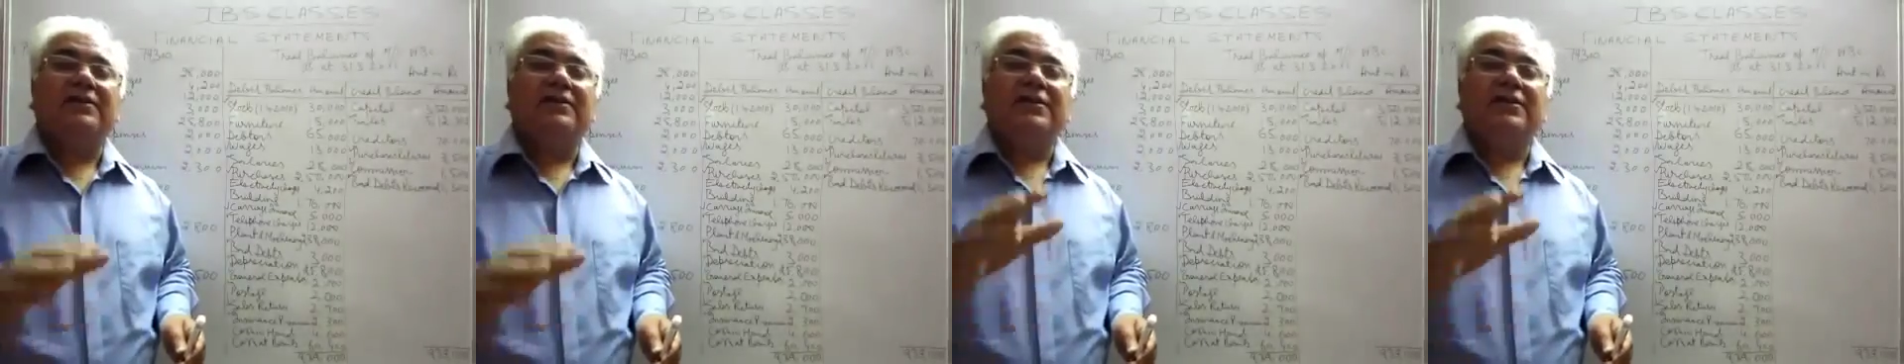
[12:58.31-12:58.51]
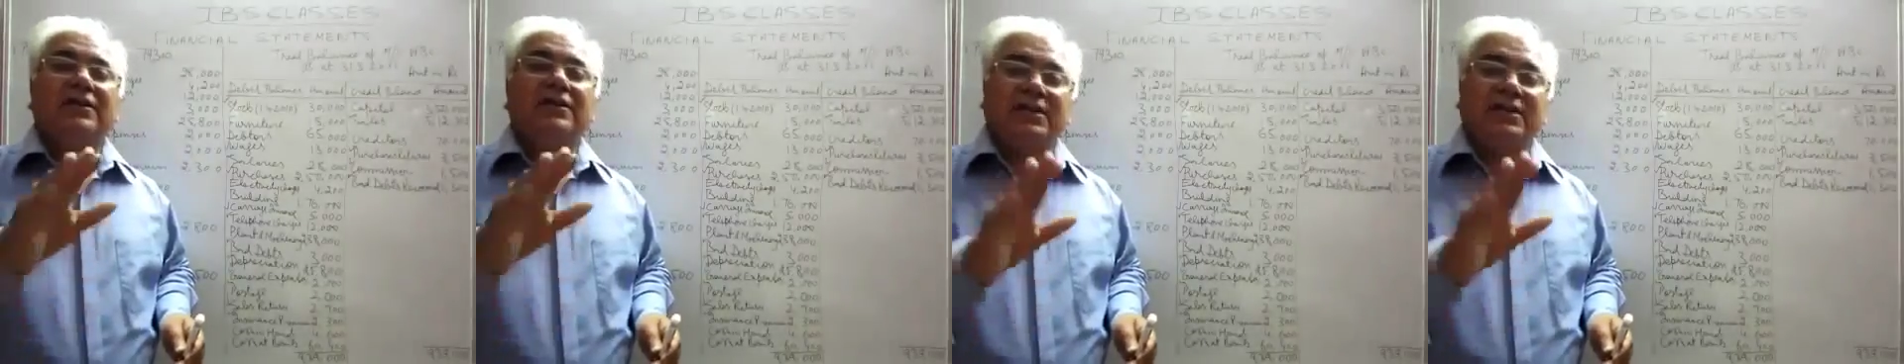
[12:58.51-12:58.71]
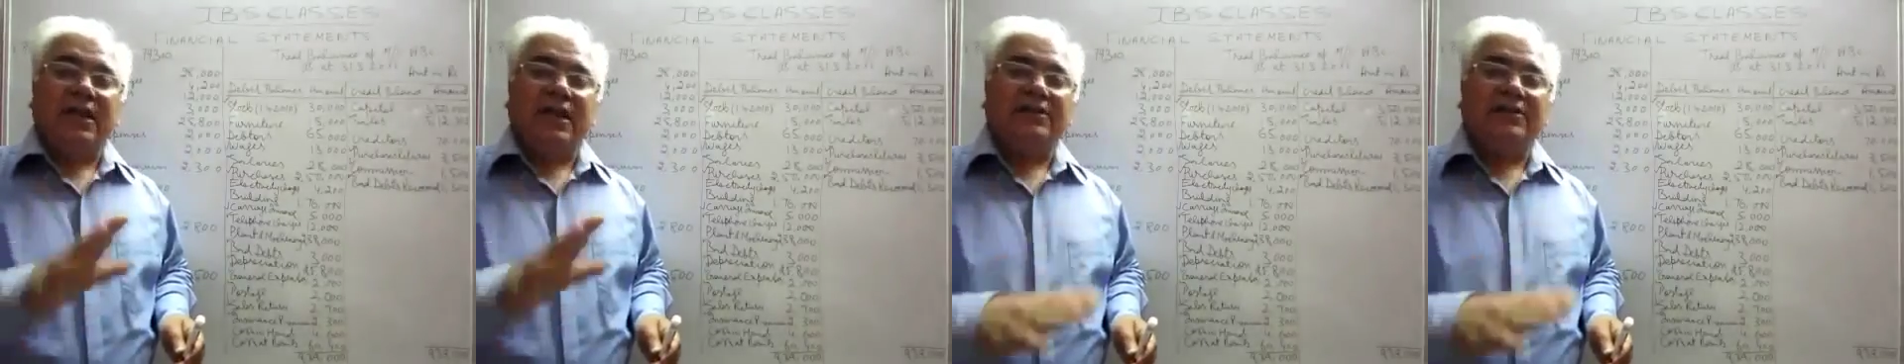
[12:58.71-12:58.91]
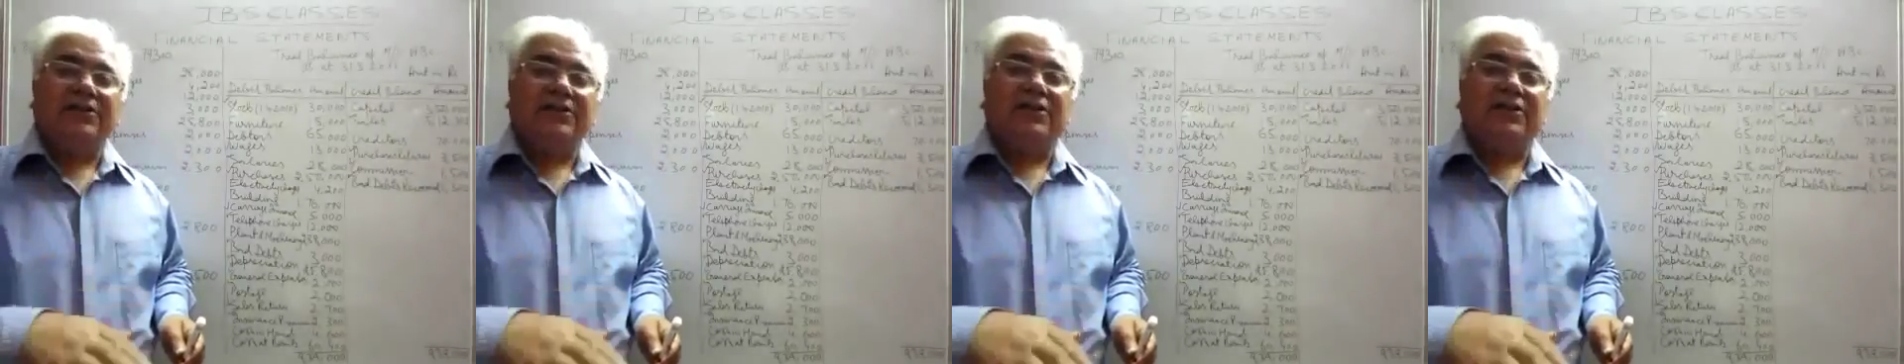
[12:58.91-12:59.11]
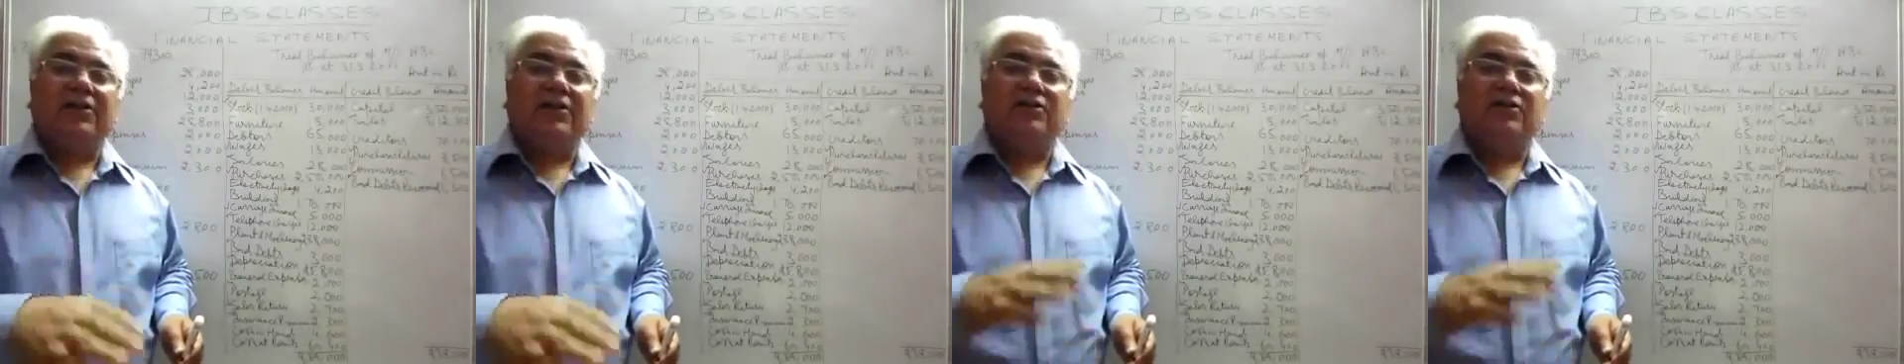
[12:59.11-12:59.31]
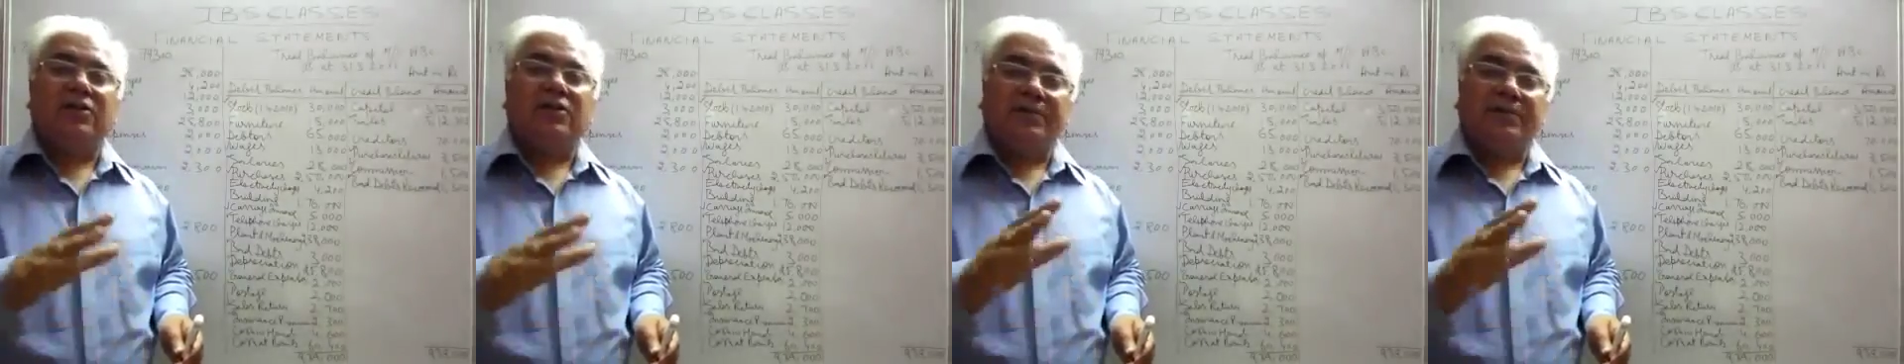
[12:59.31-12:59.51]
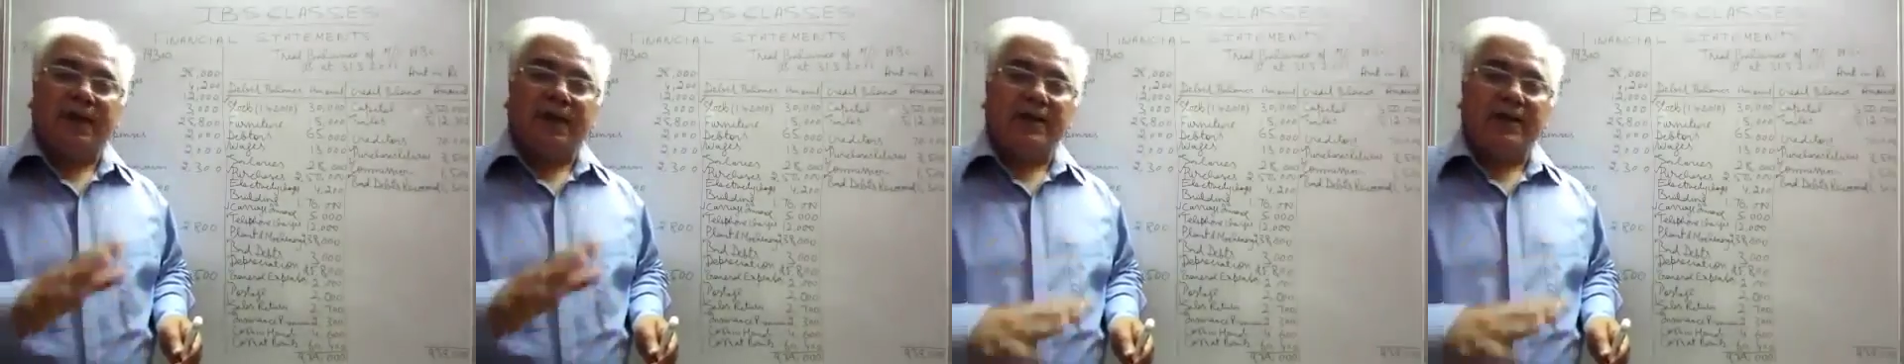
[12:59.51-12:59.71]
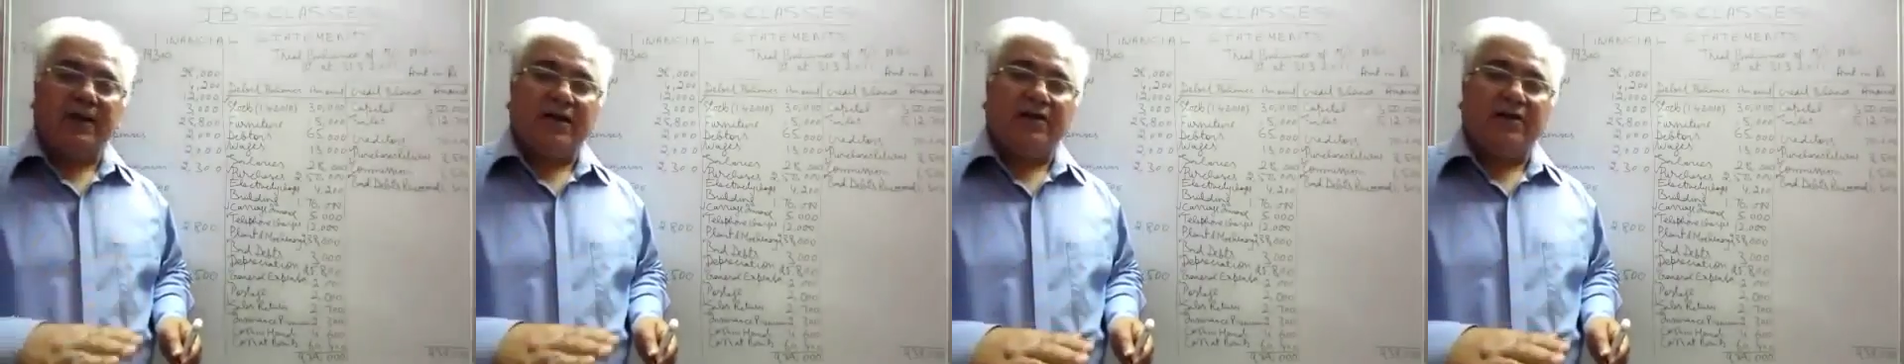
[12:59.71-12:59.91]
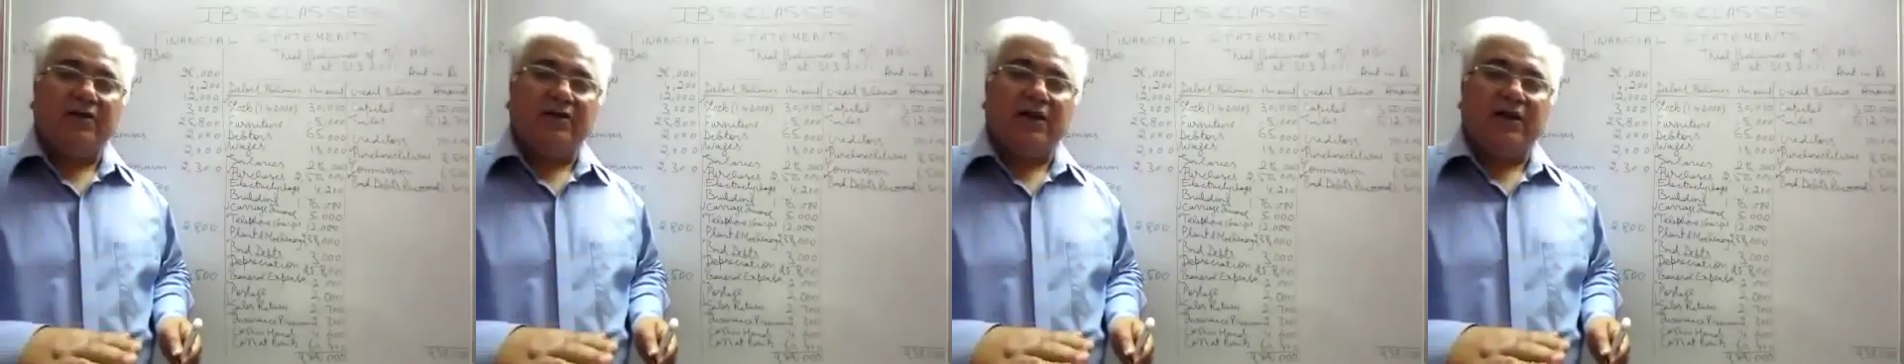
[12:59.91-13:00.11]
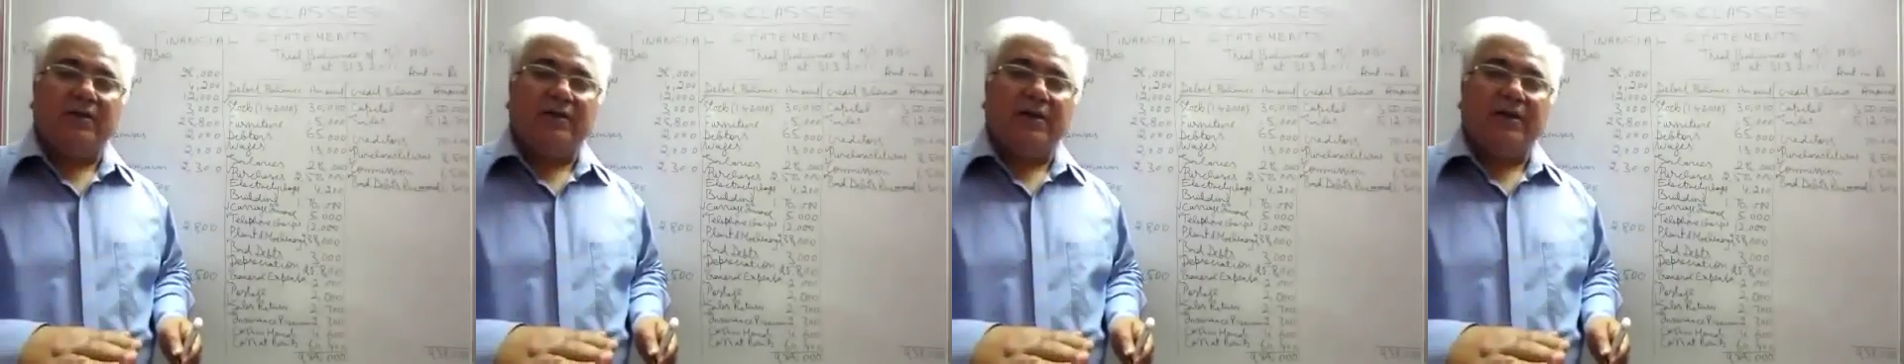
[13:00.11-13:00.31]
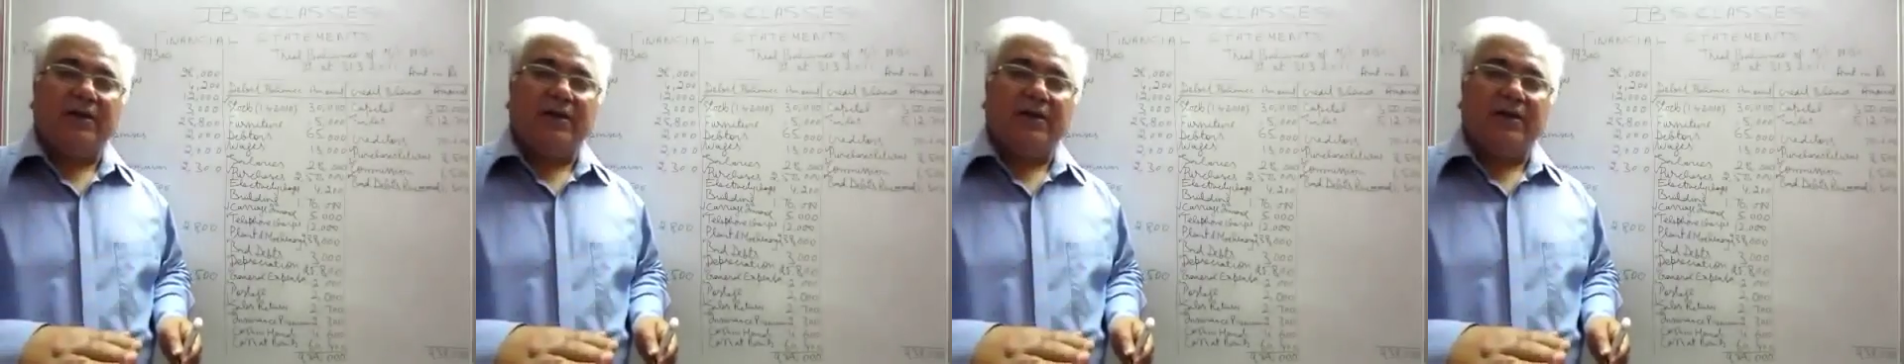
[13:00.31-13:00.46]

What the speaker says: that is cash account or bank